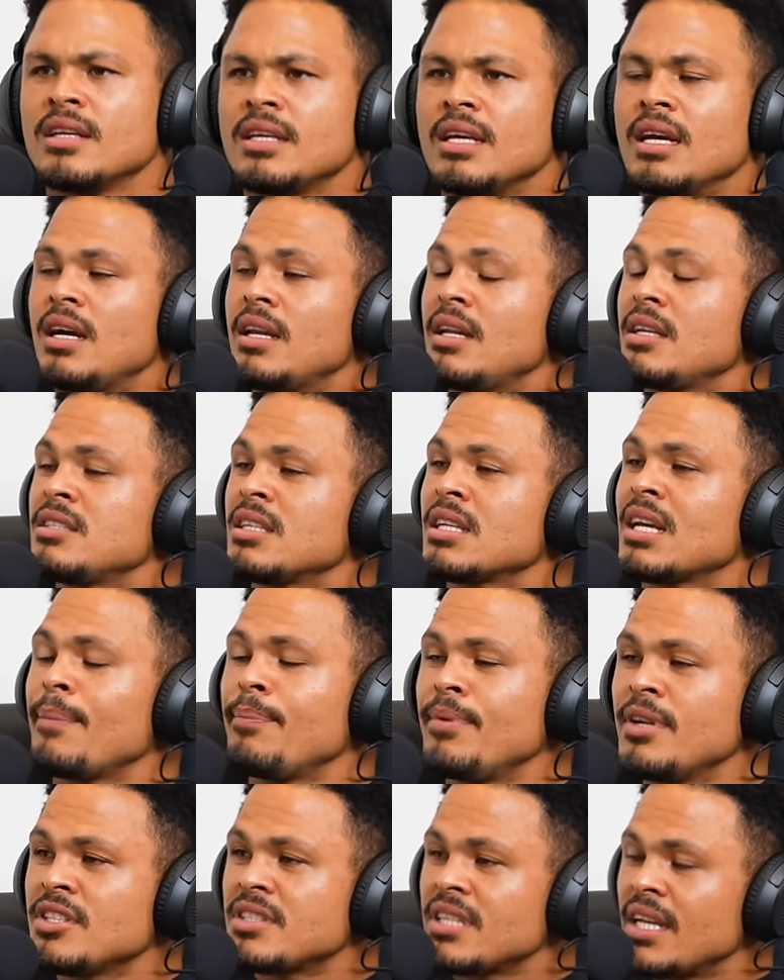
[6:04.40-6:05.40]
Yeah, there's a
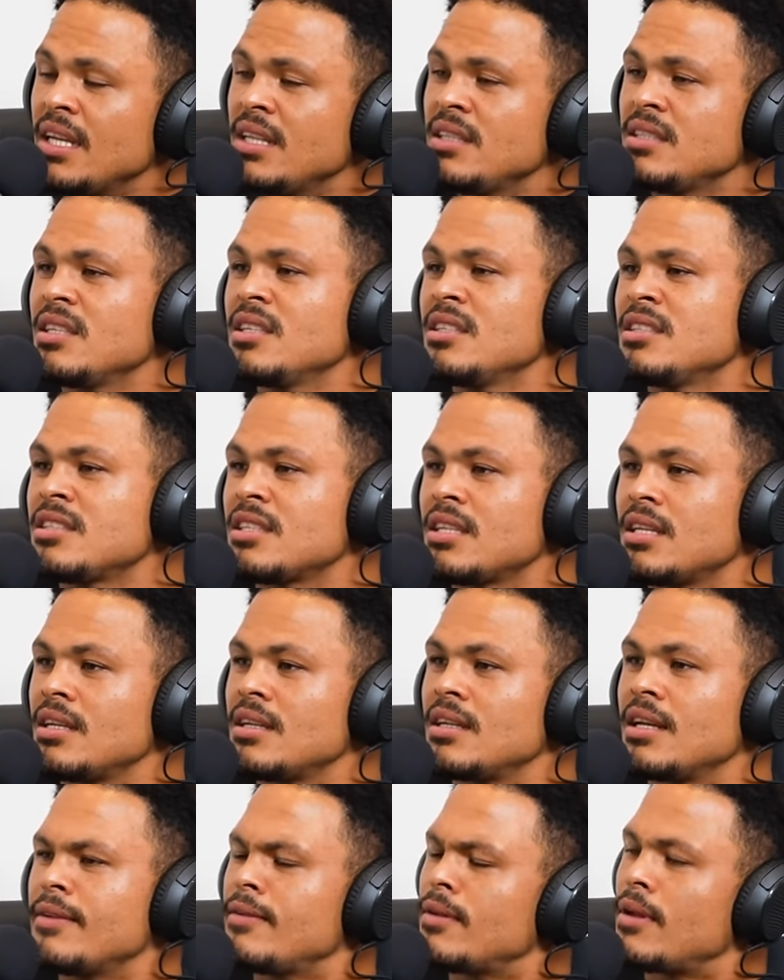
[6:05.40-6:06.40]
couple of changes.
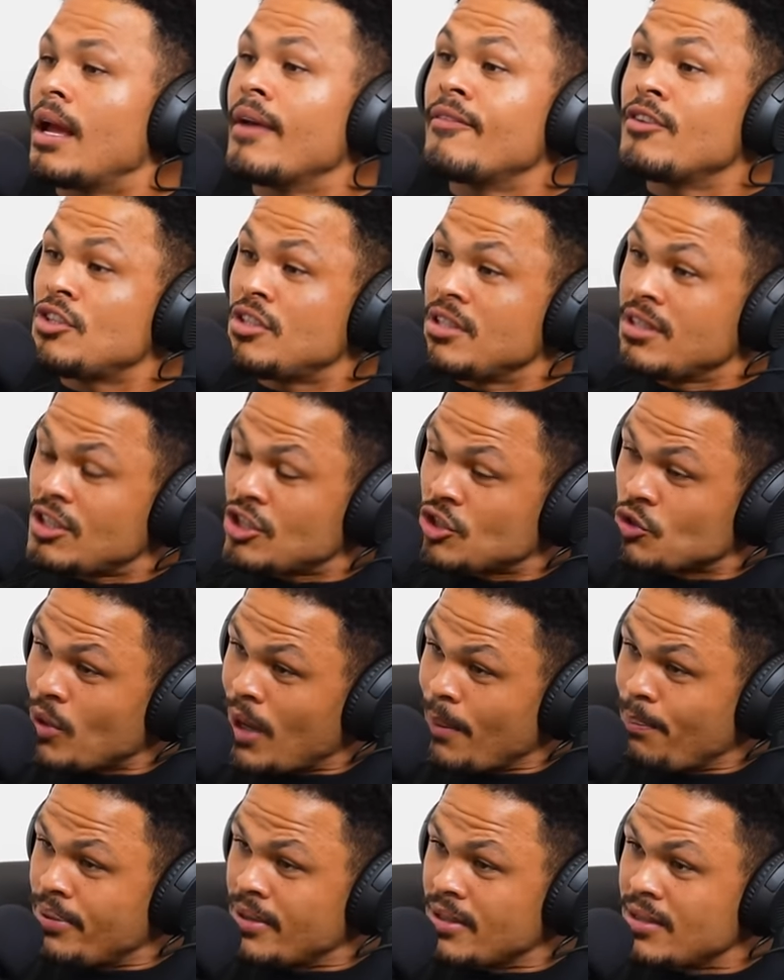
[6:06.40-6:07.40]
Have you seen the swap?